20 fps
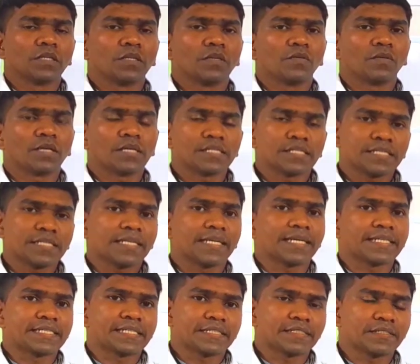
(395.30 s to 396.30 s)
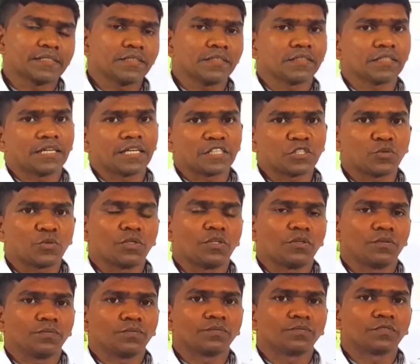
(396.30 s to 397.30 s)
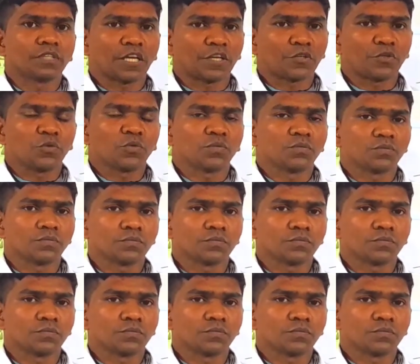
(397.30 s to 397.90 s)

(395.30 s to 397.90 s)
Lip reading: You can see the next lesson in the next video. Thank you.